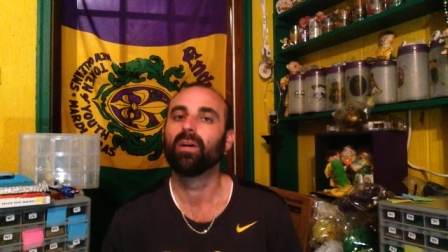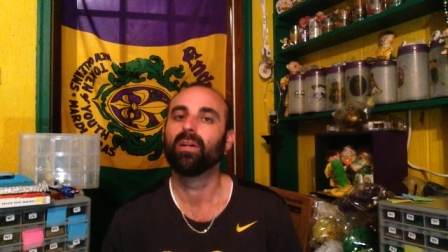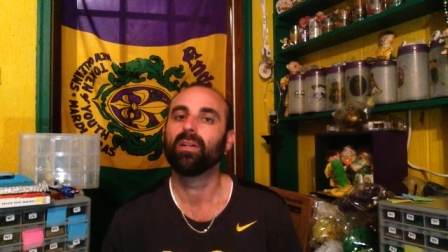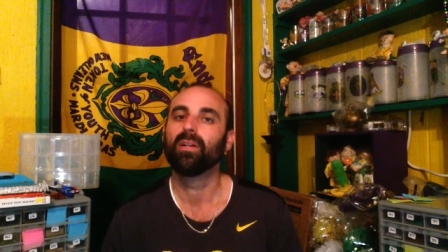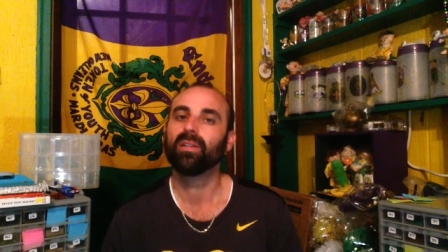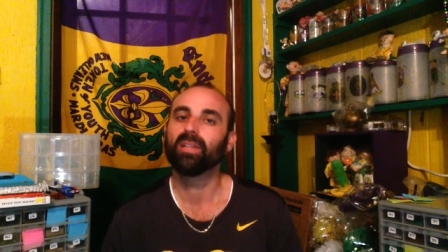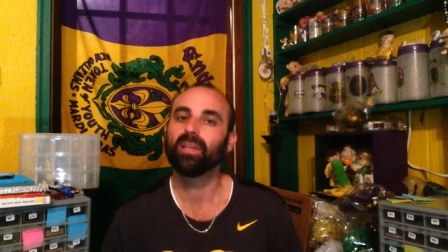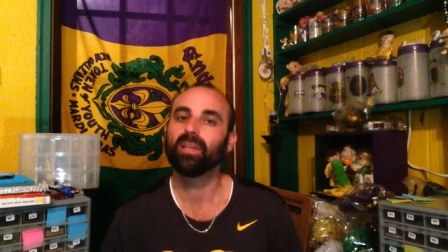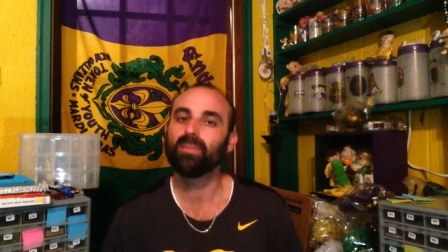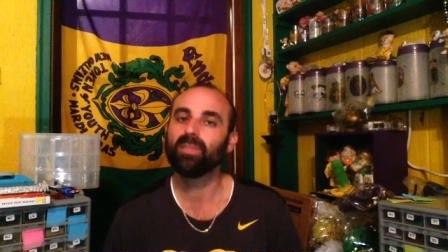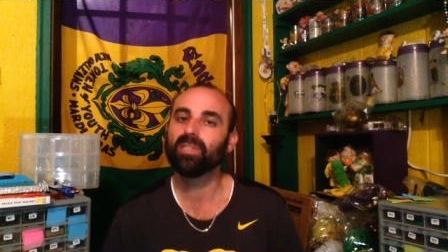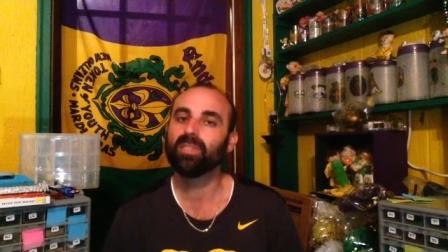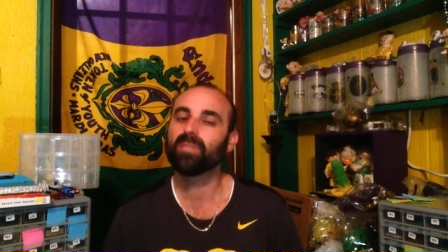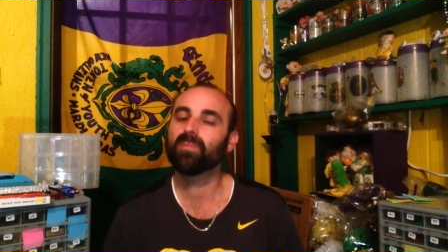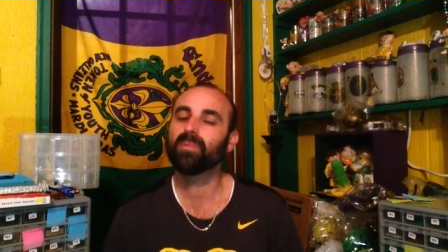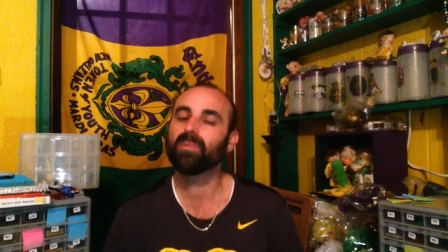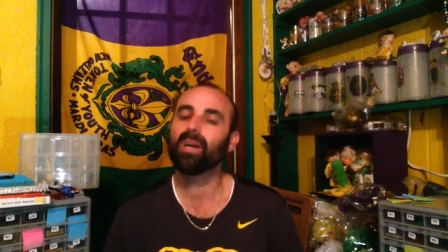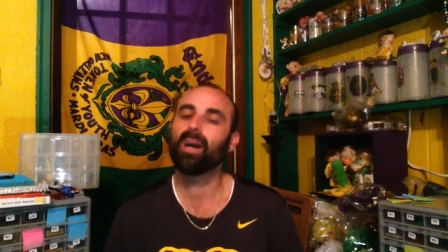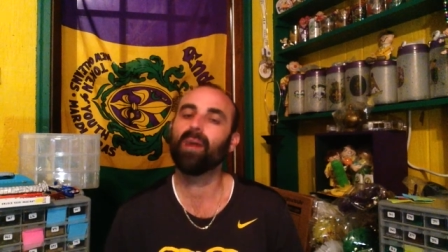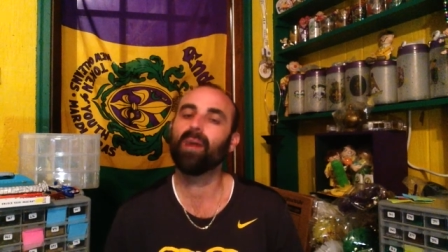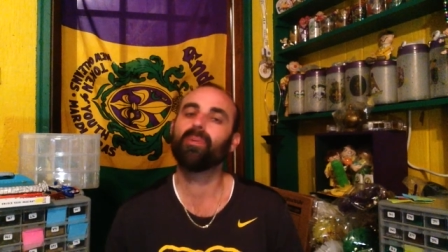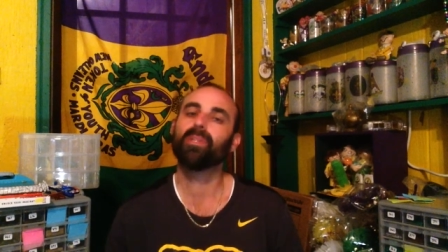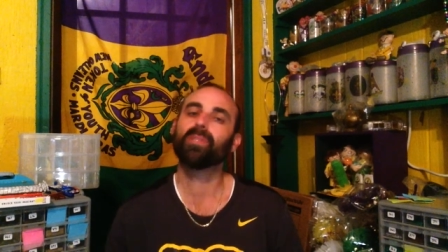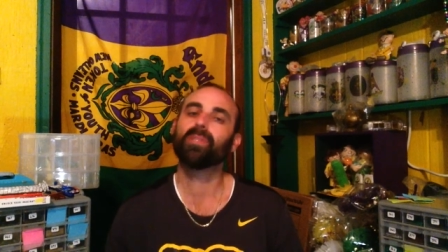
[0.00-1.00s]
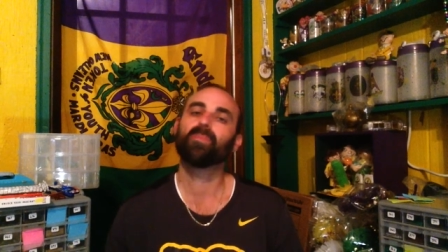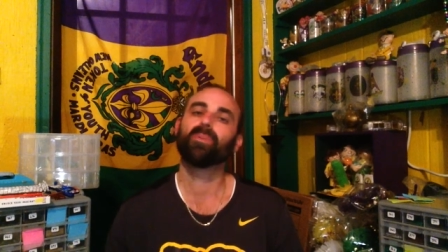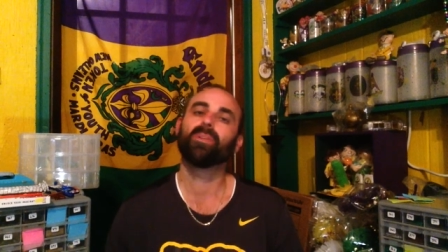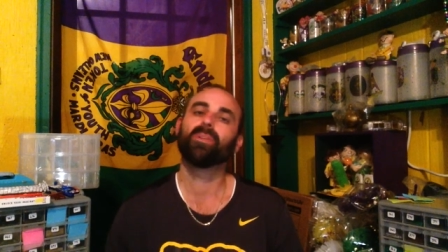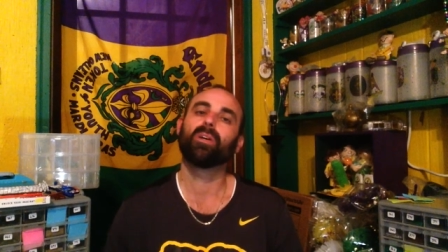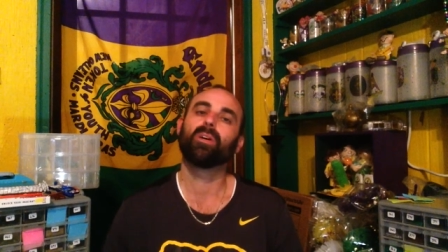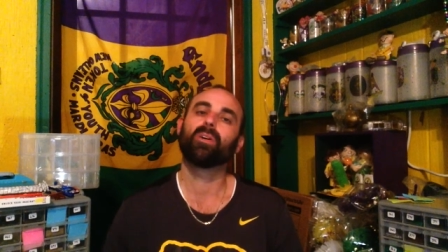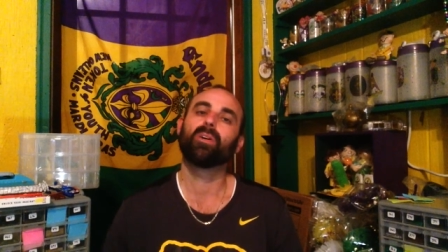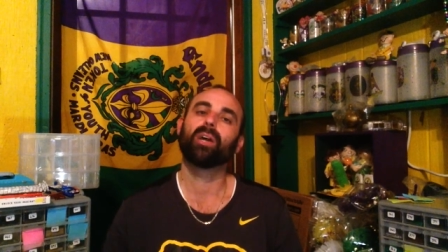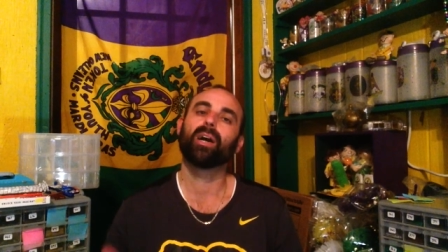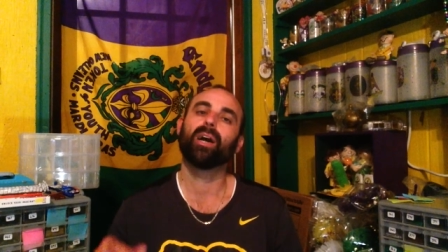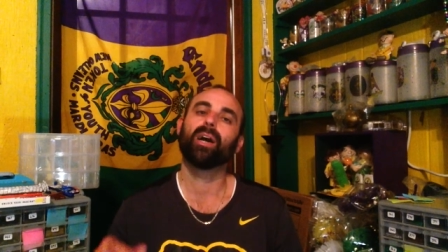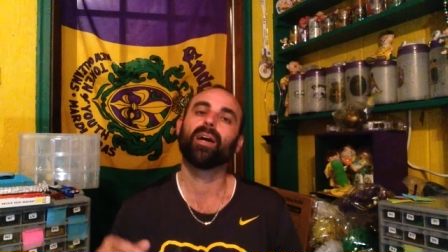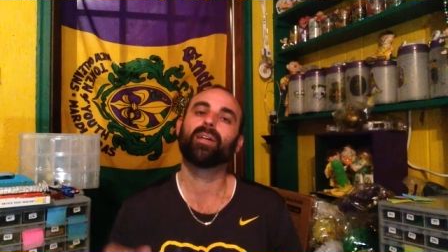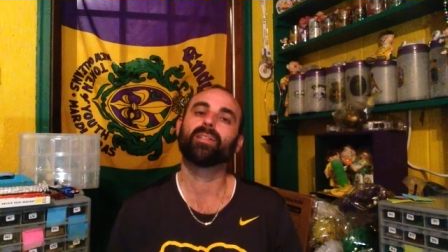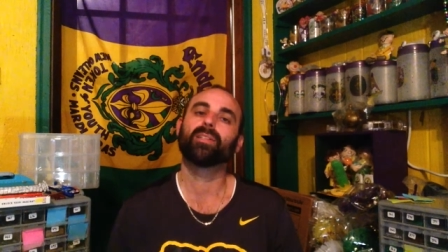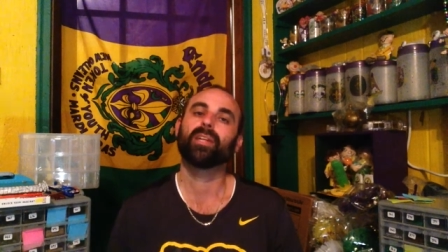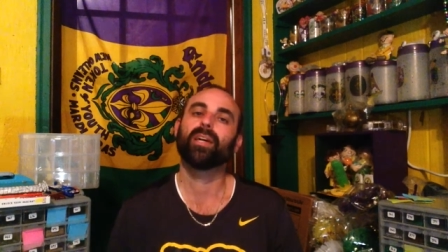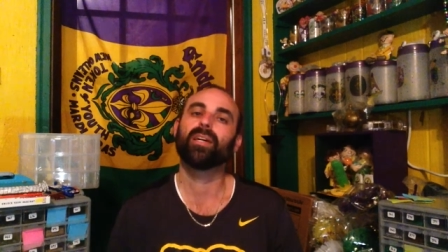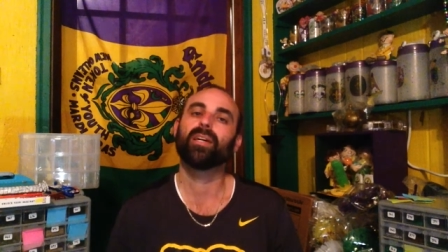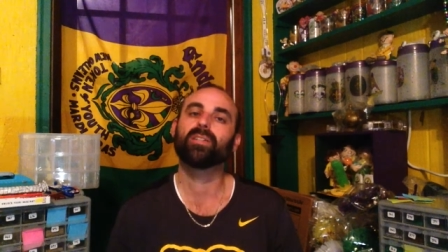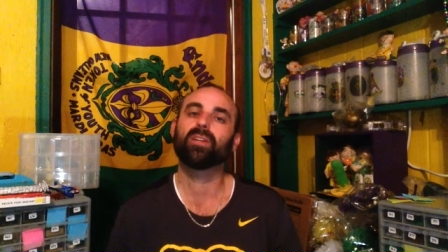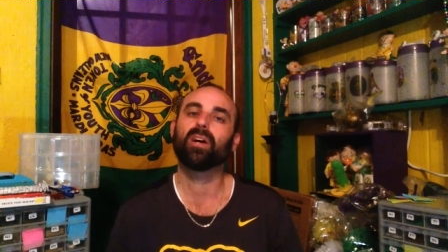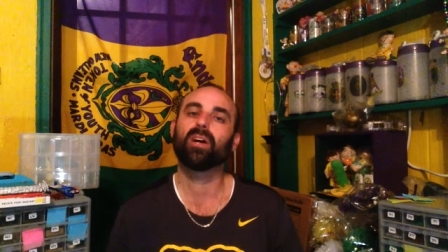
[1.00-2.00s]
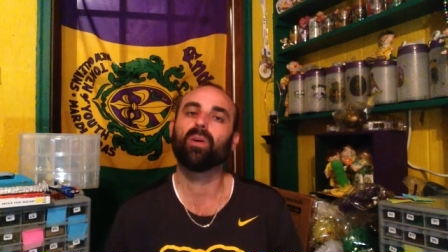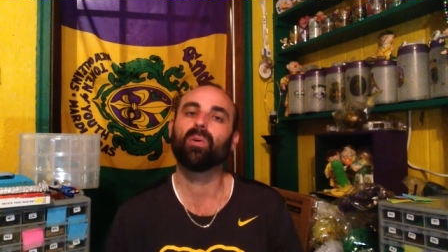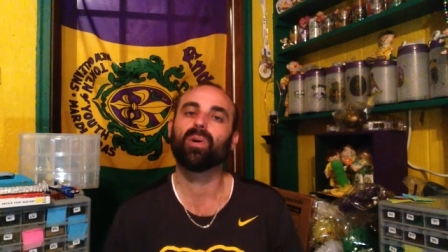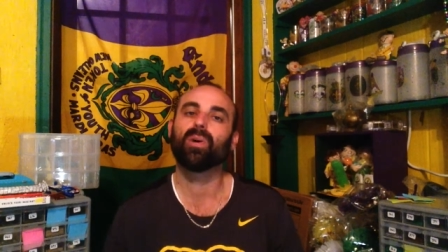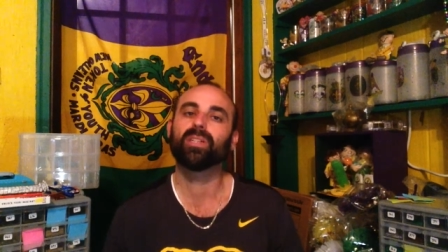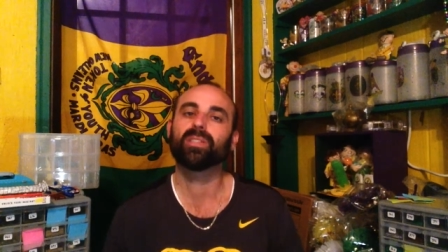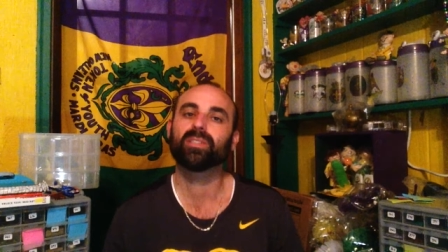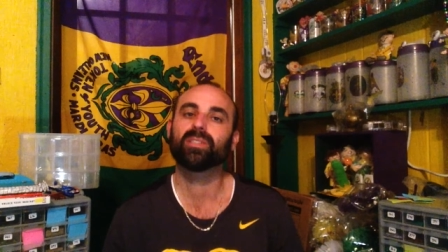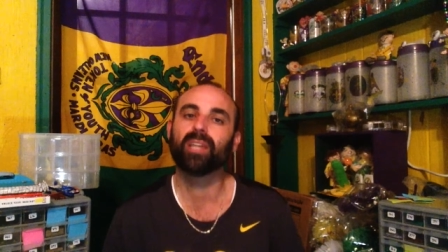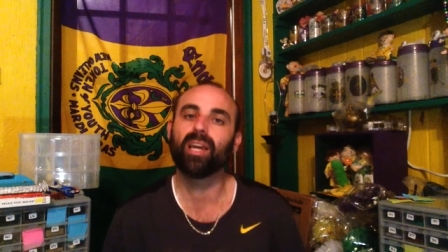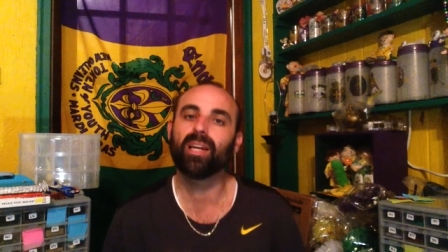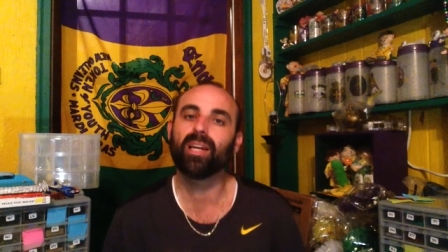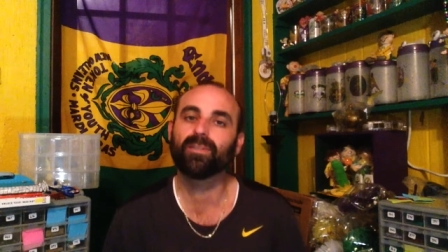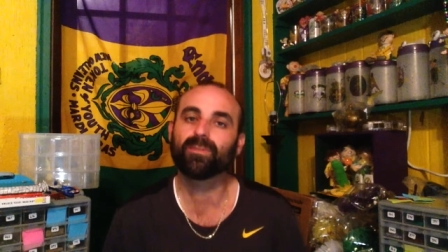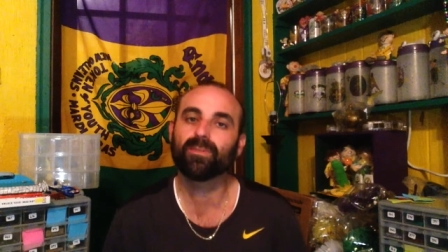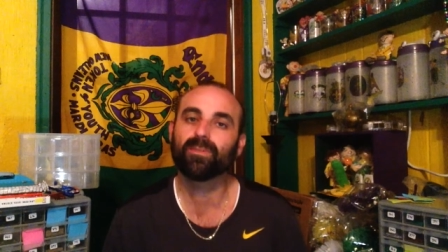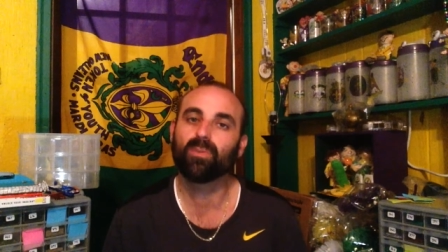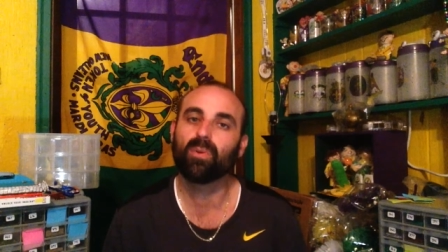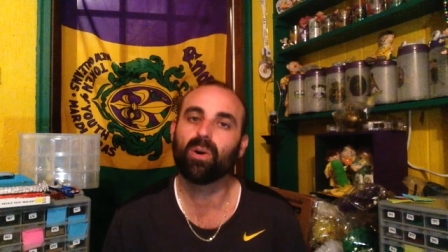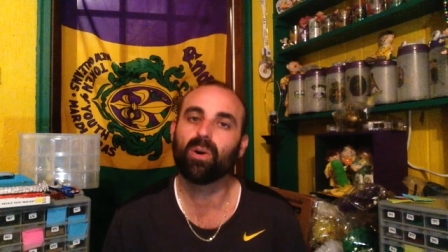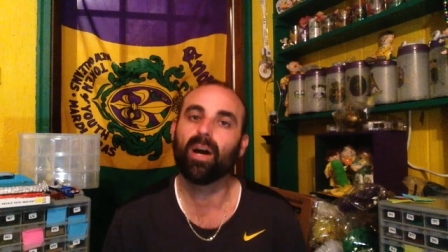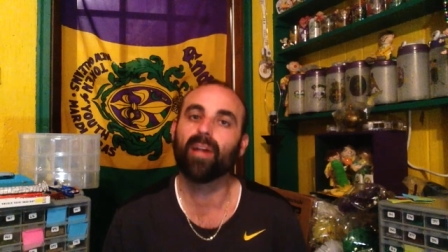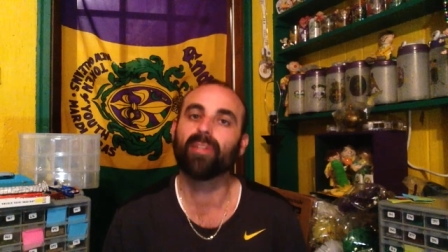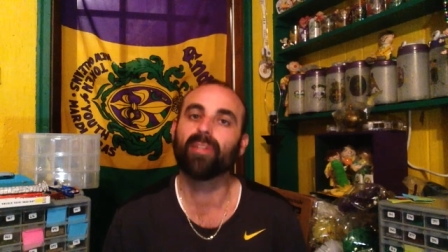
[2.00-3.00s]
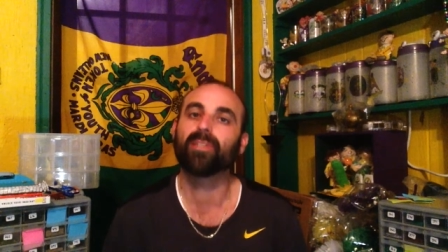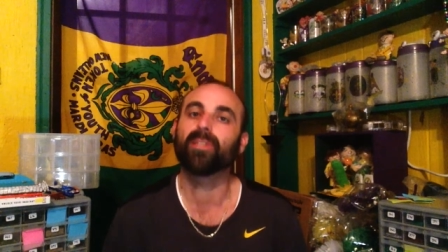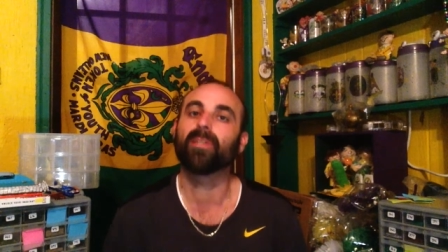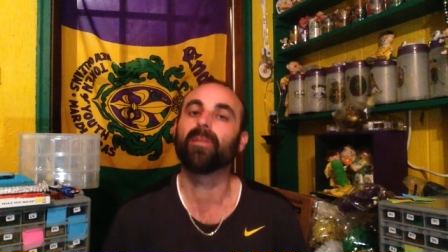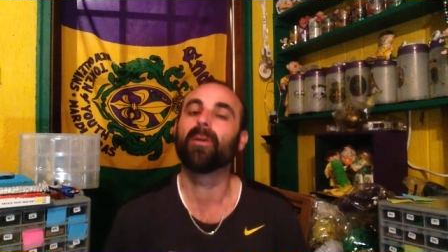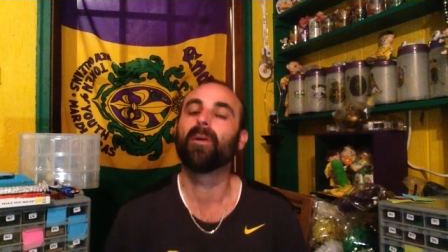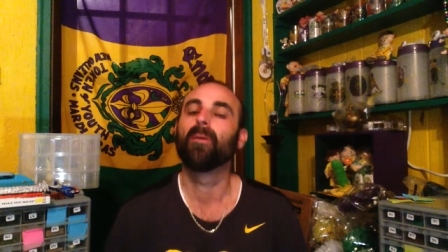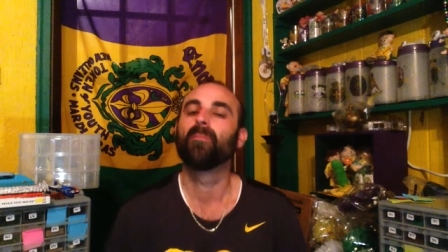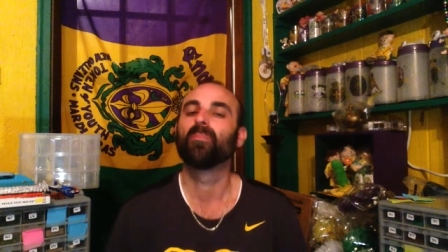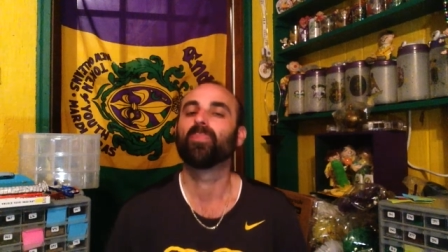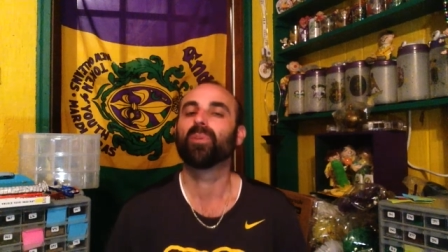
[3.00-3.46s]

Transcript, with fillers: Leave me some comments below, guys. As always, thanks for watching.